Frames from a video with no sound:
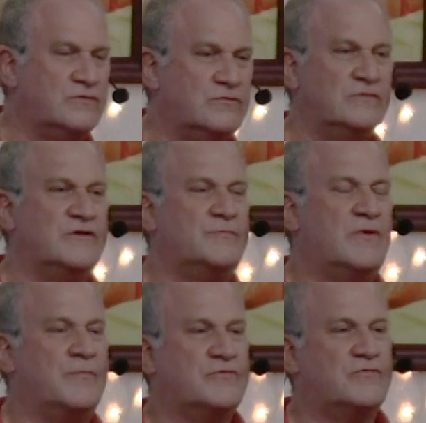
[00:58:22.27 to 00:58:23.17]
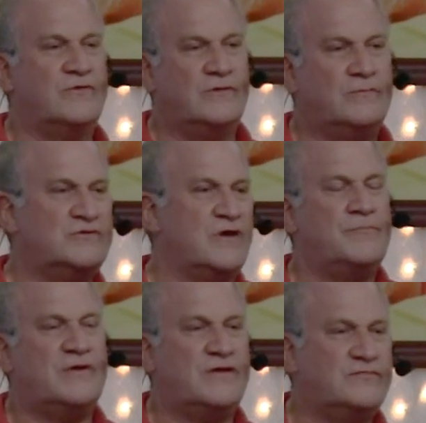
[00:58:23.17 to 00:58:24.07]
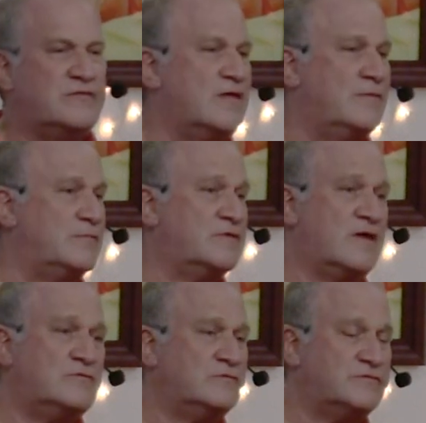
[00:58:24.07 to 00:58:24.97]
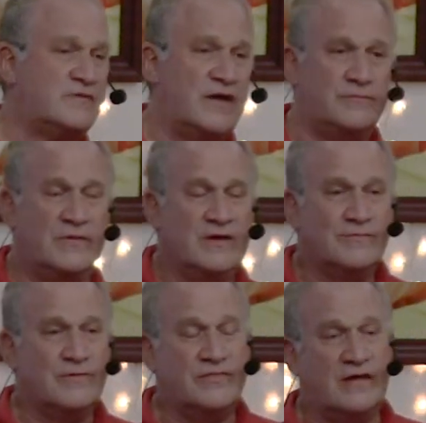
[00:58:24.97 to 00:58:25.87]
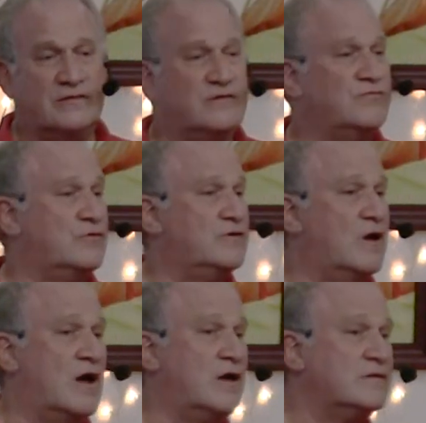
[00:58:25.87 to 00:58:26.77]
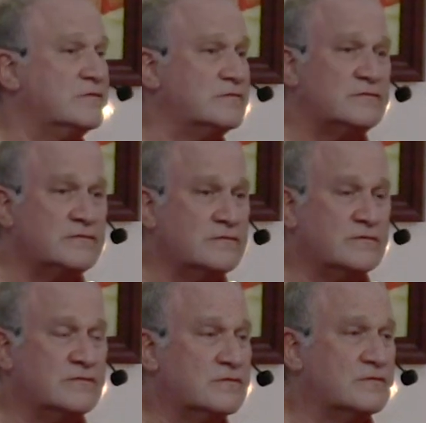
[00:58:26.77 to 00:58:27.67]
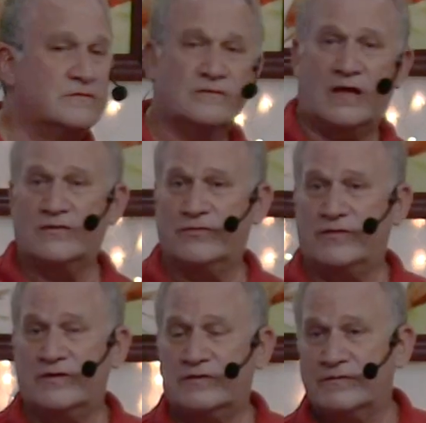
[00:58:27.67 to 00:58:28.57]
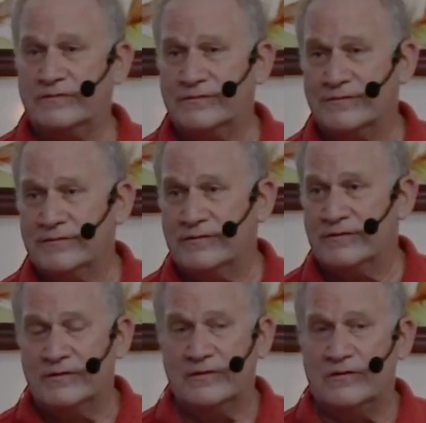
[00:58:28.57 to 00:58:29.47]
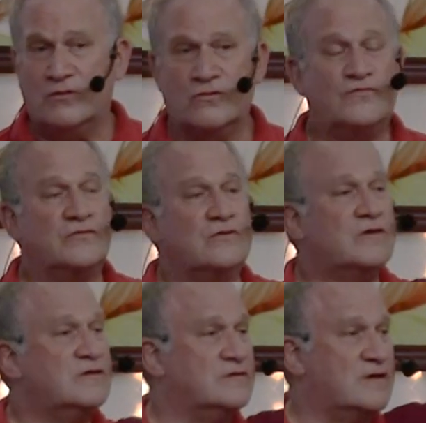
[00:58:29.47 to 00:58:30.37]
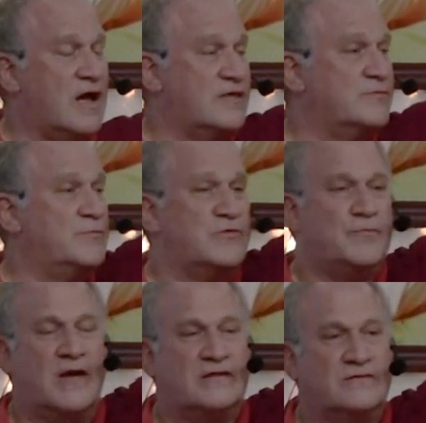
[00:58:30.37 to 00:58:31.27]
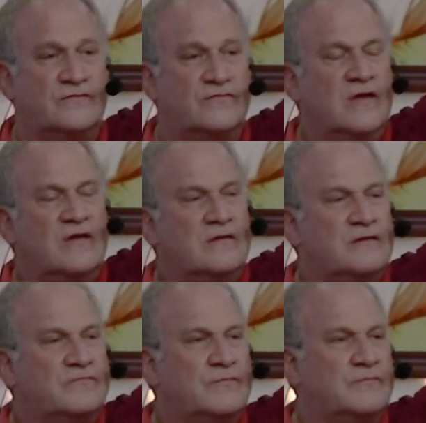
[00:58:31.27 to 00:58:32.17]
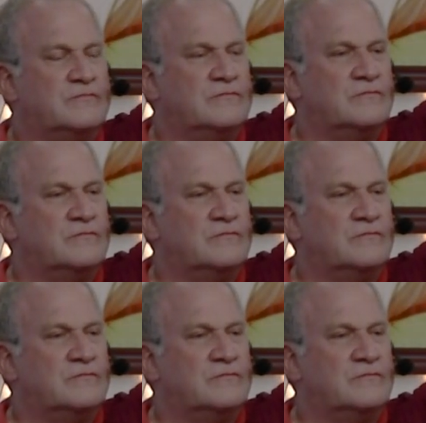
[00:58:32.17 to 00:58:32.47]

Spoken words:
you leap up, scream, and jump after them. It's not all the same whether they live or die, I don't think. Although if you look at it in the cosmic perspective, from